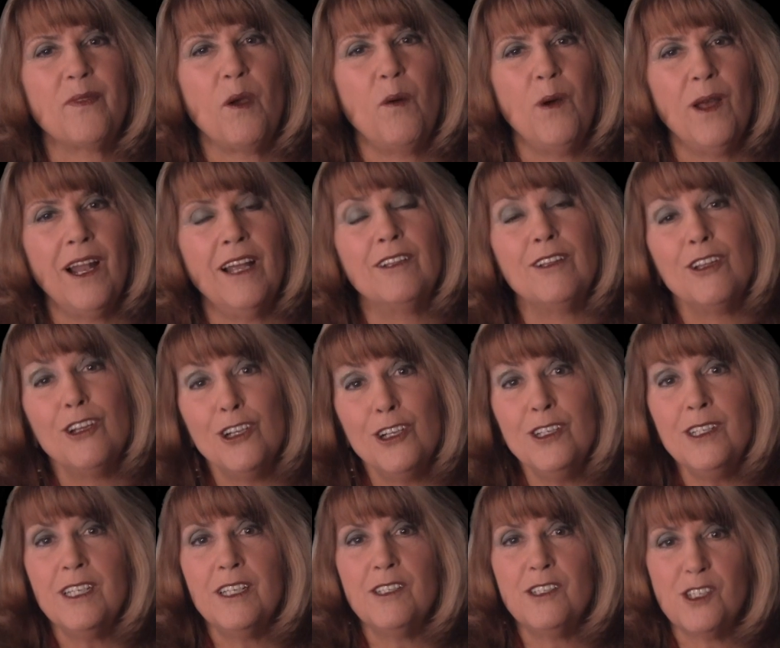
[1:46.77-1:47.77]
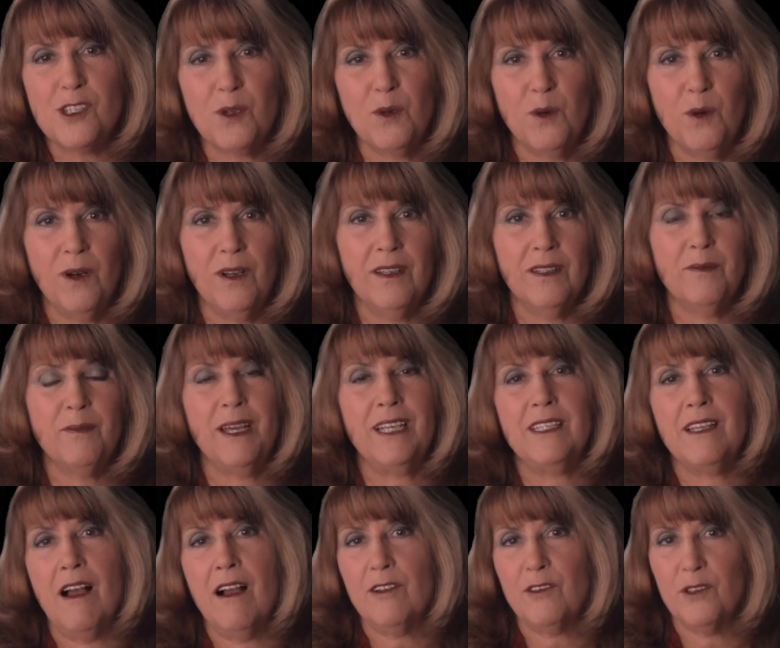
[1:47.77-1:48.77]
what I learned in school and my
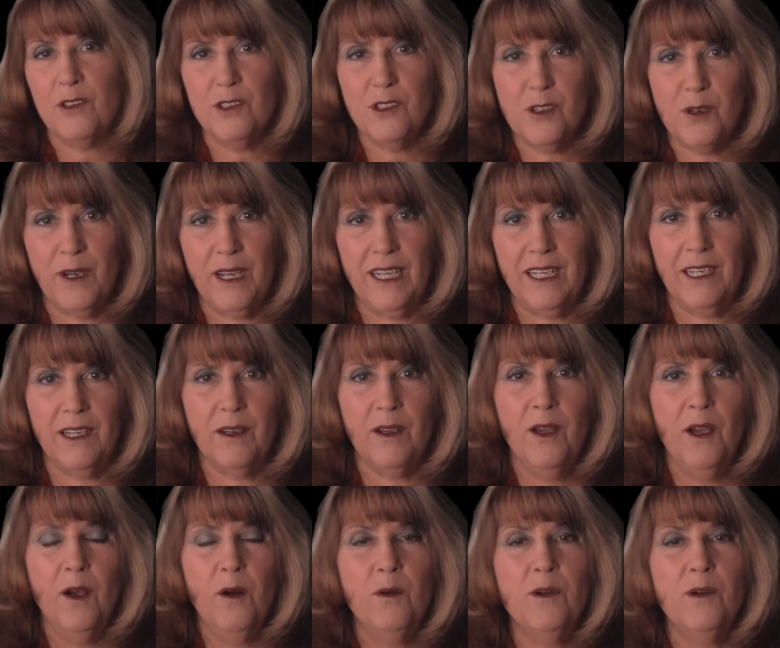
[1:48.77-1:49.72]
doctoral training